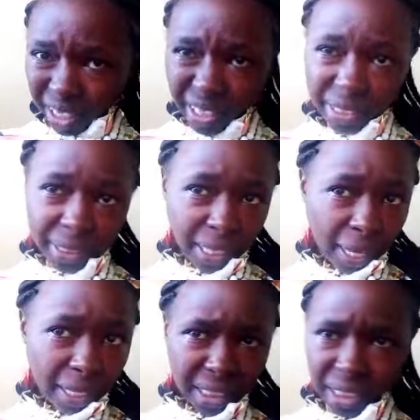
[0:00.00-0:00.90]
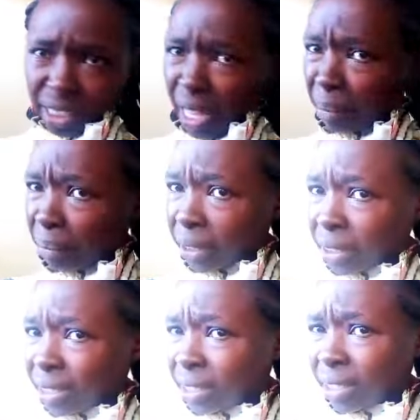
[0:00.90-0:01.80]
This hair is a
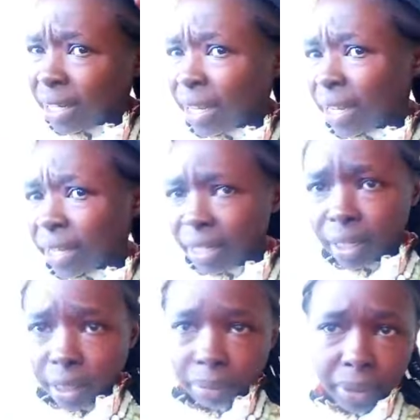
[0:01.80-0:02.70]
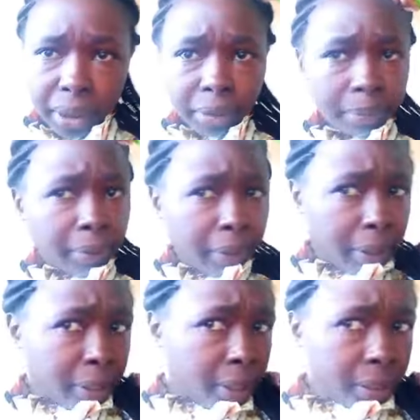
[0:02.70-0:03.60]
bit dry. Let me
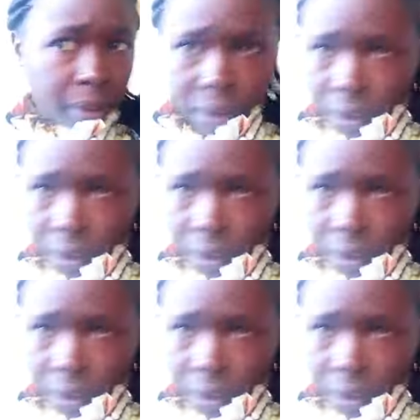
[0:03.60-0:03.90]
spray it.